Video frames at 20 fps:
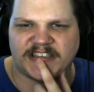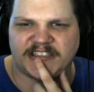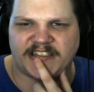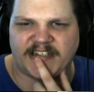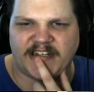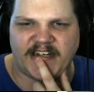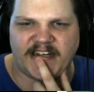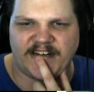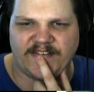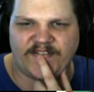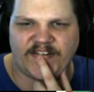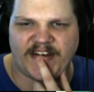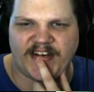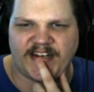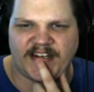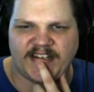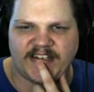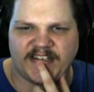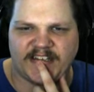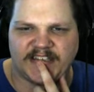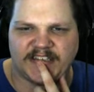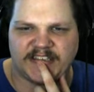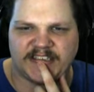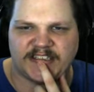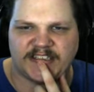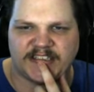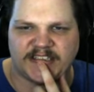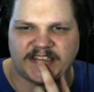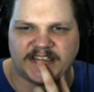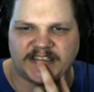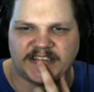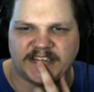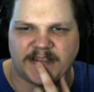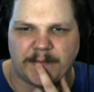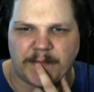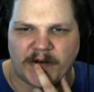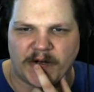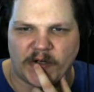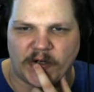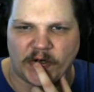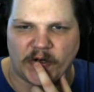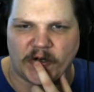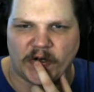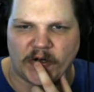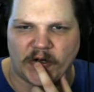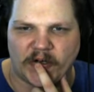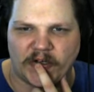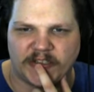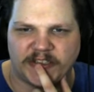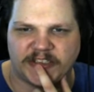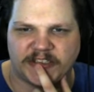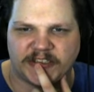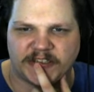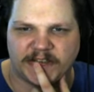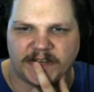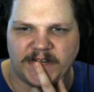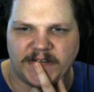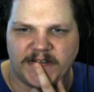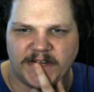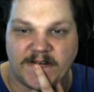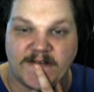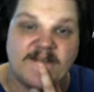savings, uh, some goods. Uh.